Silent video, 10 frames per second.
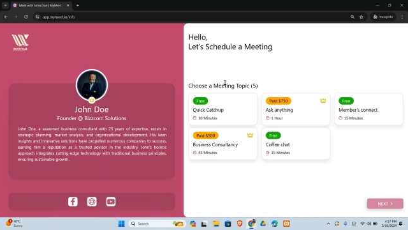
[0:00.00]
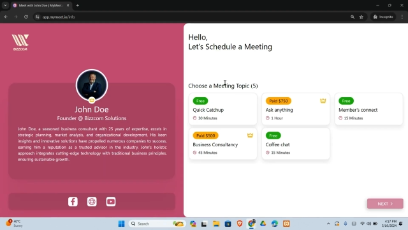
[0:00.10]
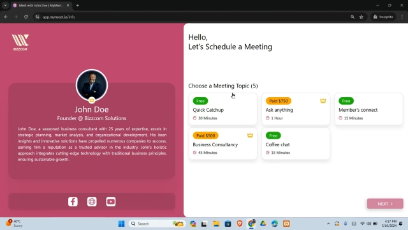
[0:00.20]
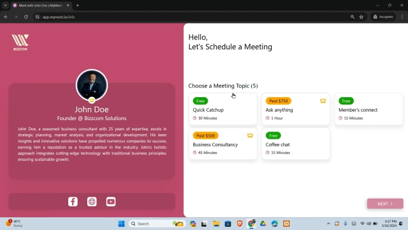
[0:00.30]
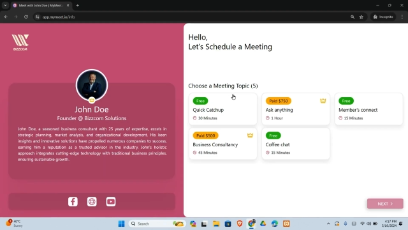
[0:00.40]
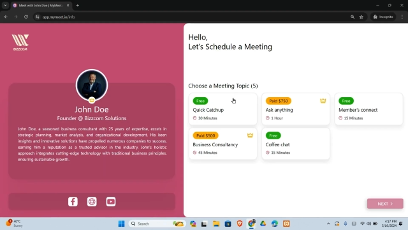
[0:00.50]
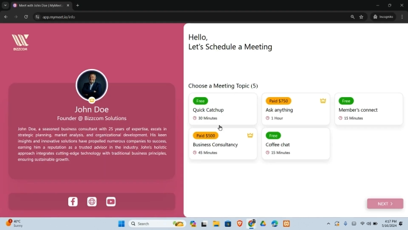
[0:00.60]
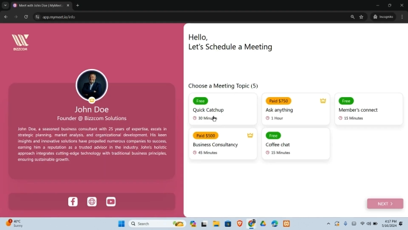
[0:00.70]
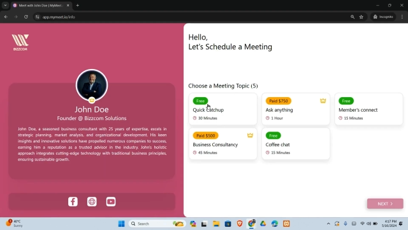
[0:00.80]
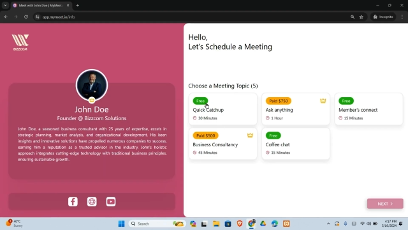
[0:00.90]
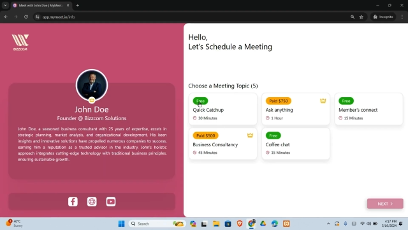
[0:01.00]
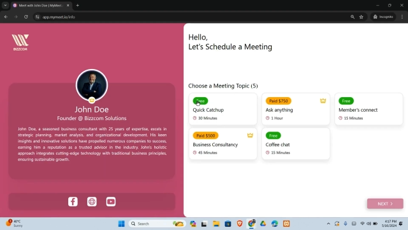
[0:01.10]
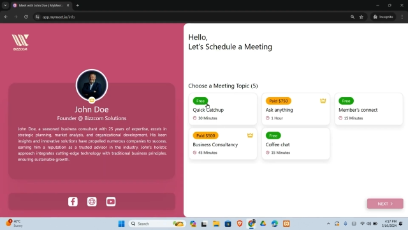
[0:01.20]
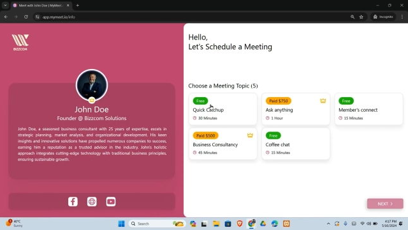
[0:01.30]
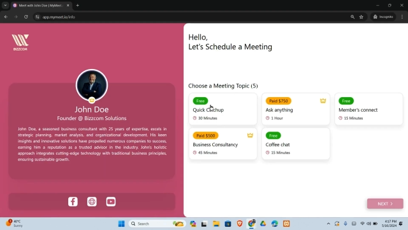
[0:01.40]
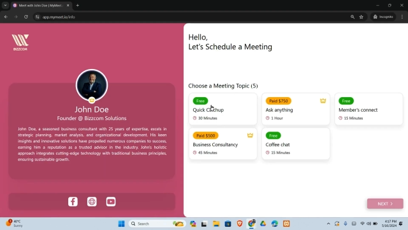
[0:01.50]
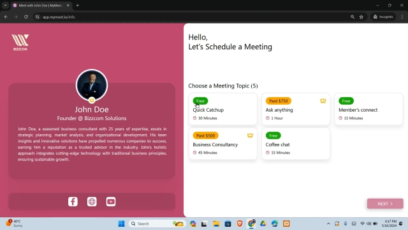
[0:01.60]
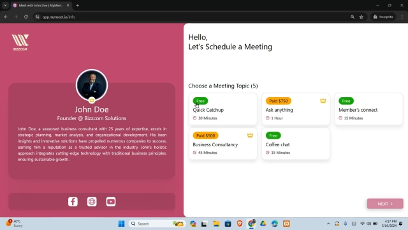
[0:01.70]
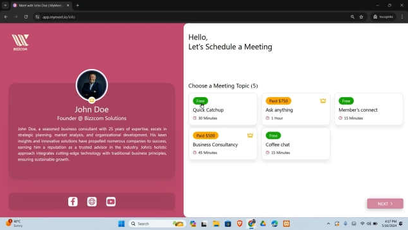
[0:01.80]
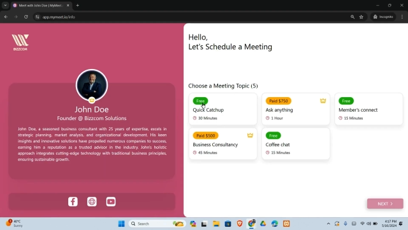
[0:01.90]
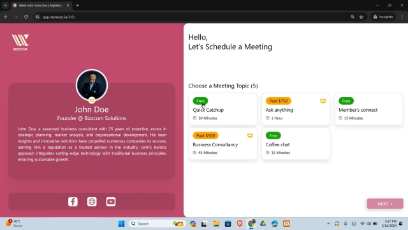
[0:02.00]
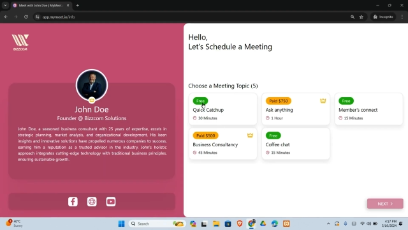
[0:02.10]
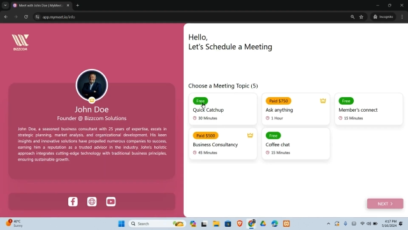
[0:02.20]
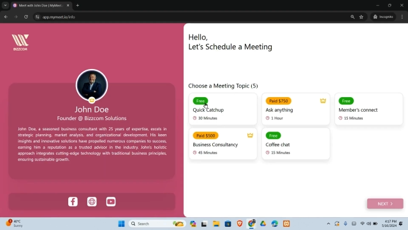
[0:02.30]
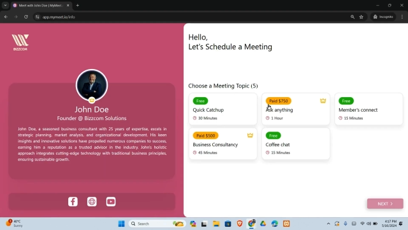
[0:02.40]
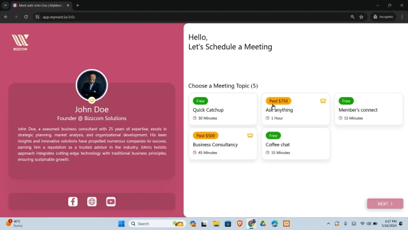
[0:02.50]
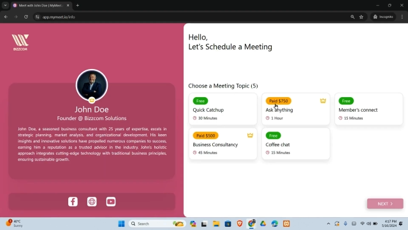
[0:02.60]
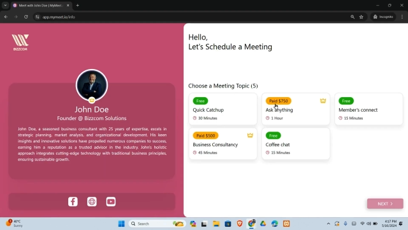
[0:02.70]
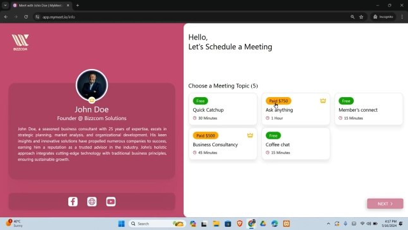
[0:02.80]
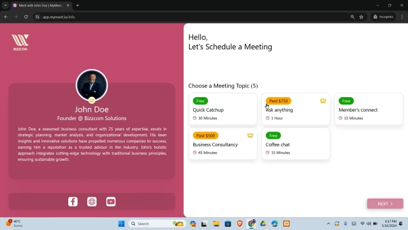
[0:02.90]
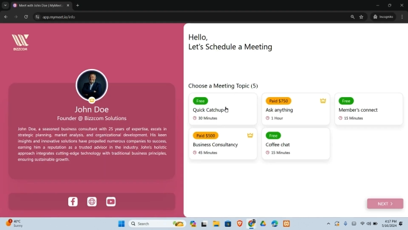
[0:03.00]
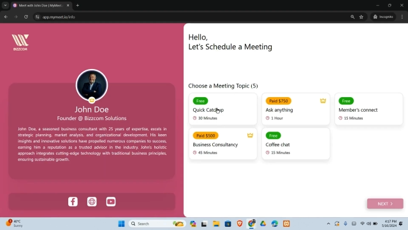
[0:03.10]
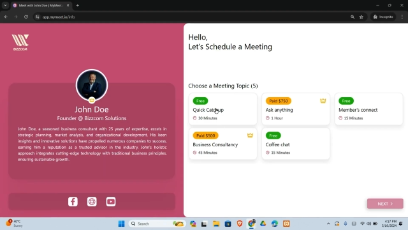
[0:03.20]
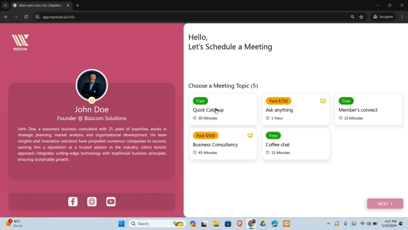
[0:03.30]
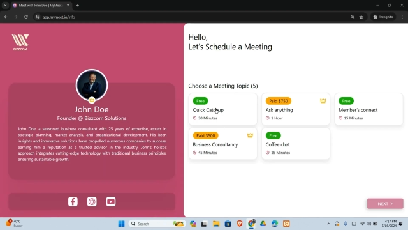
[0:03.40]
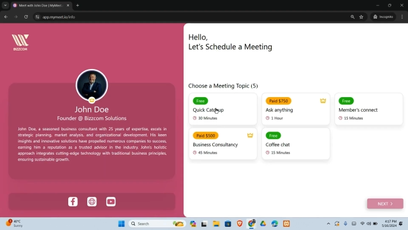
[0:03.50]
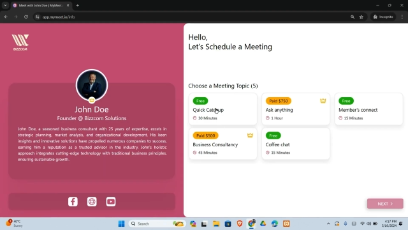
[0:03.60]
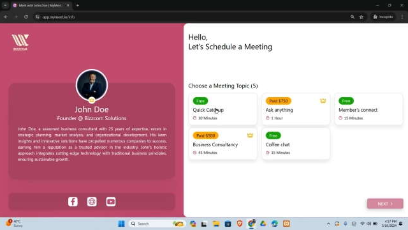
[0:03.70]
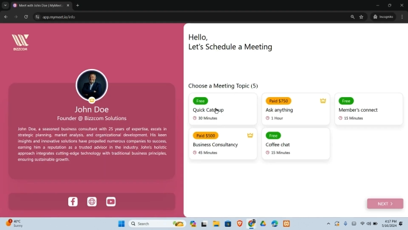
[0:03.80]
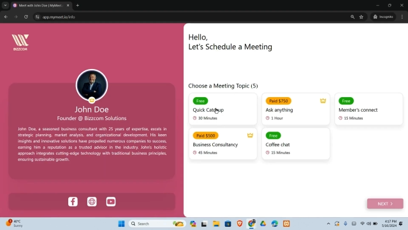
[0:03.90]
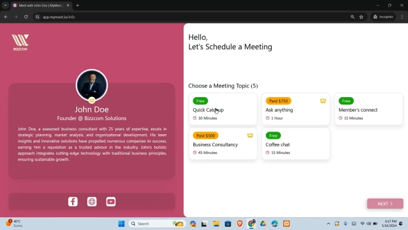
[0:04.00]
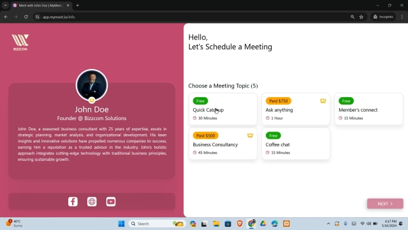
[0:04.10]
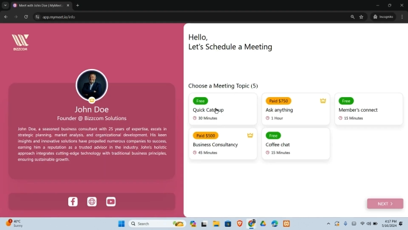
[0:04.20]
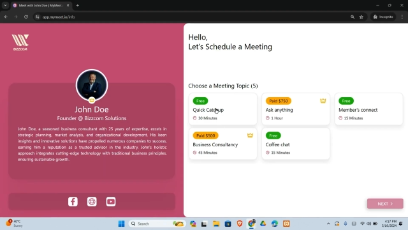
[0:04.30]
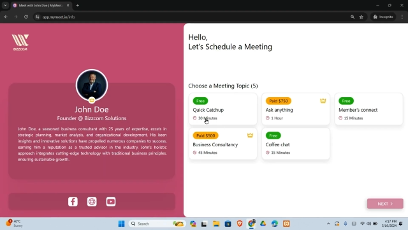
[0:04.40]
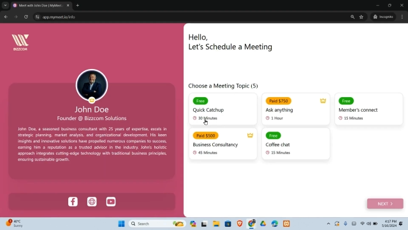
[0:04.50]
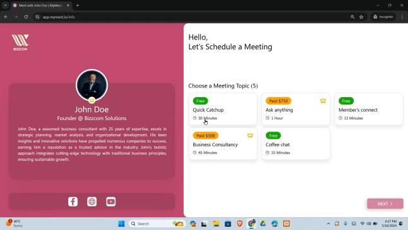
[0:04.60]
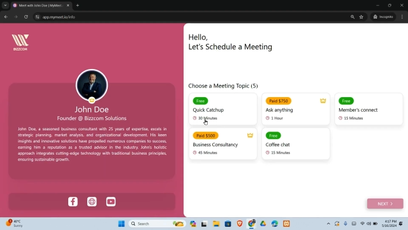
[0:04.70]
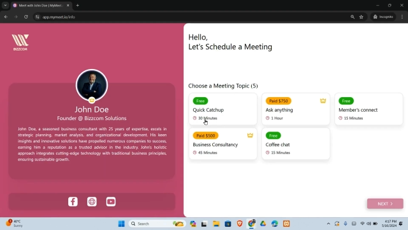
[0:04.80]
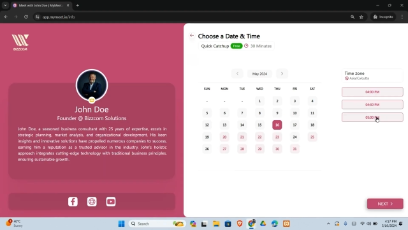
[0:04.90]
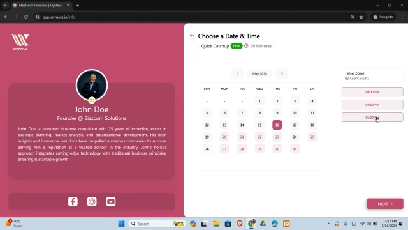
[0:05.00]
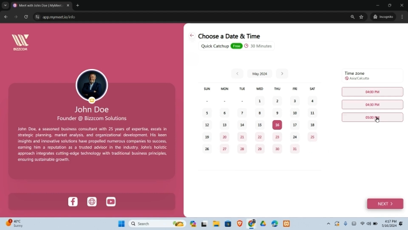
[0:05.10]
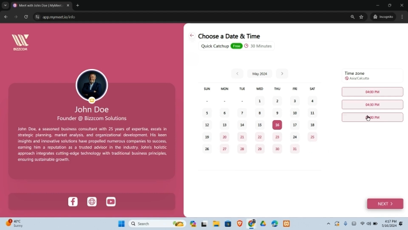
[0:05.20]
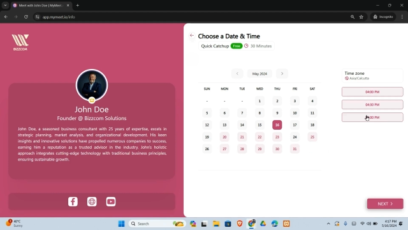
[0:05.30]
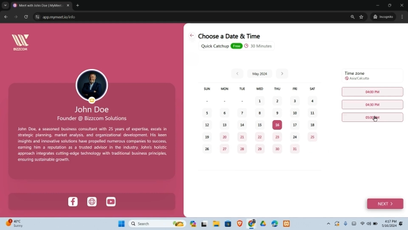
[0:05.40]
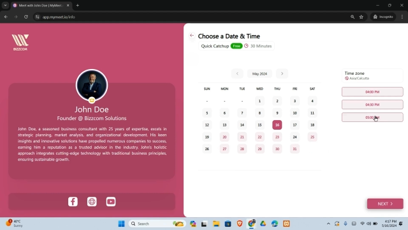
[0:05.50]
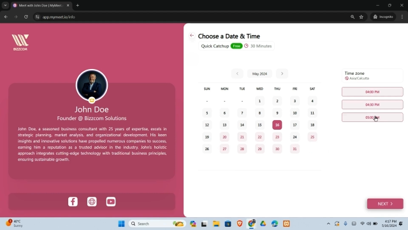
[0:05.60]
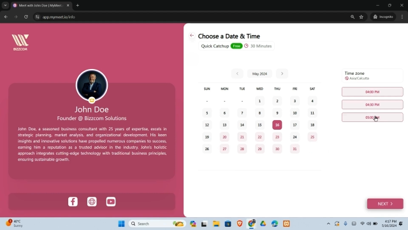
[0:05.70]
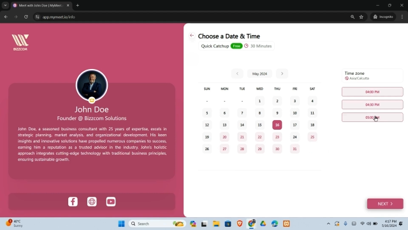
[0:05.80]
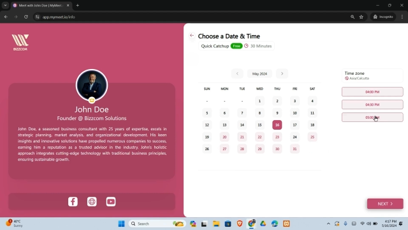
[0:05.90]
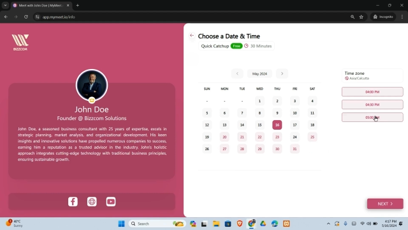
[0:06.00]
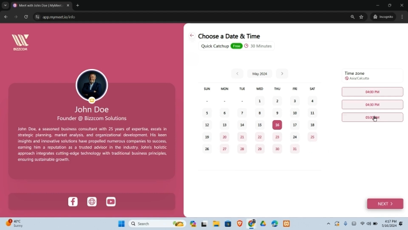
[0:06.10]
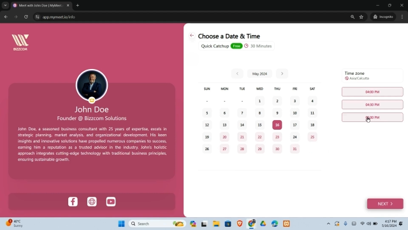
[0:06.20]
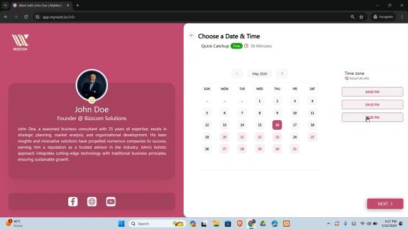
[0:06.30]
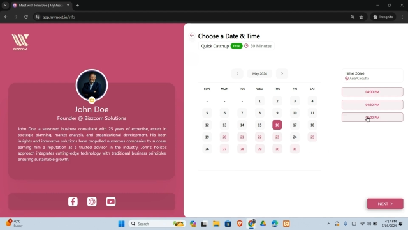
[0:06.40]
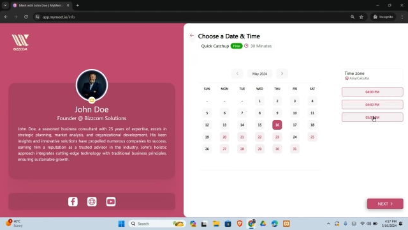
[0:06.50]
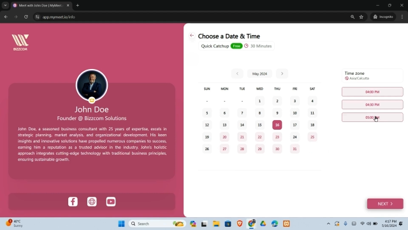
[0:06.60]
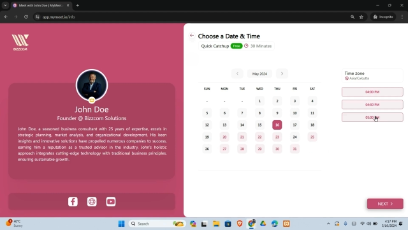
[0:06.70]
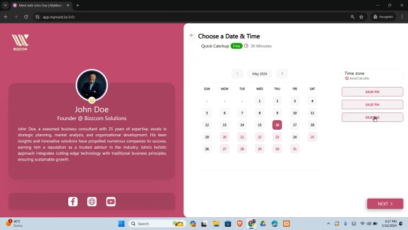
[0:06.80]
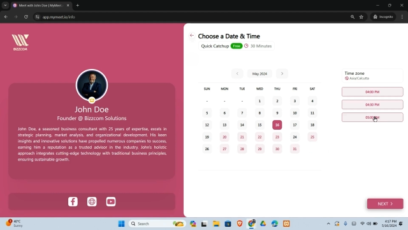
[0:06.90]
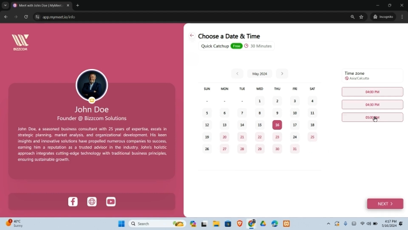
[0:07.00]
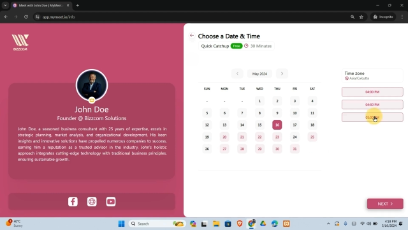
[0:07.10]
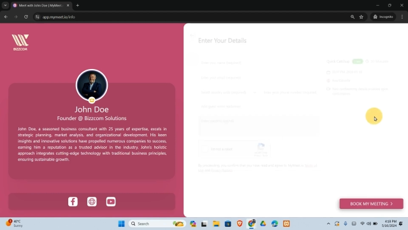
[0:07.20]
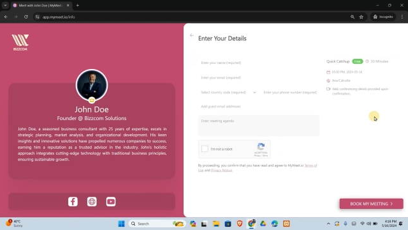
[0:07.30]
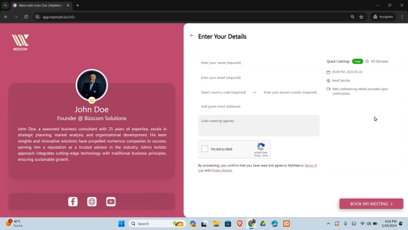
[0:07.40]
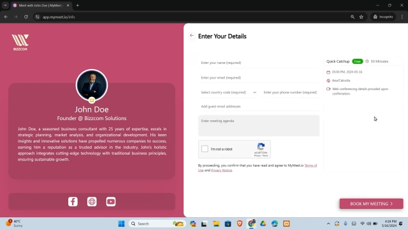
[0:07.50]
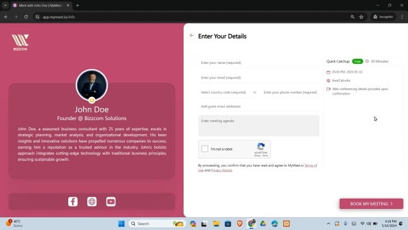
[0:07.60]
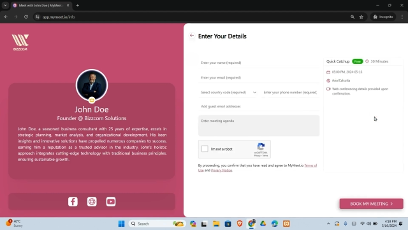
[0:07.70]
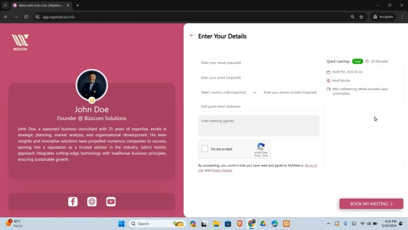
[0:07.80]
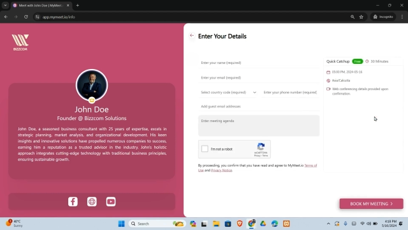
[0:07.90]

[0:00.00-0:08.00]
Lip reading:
[unreadable: no face in view]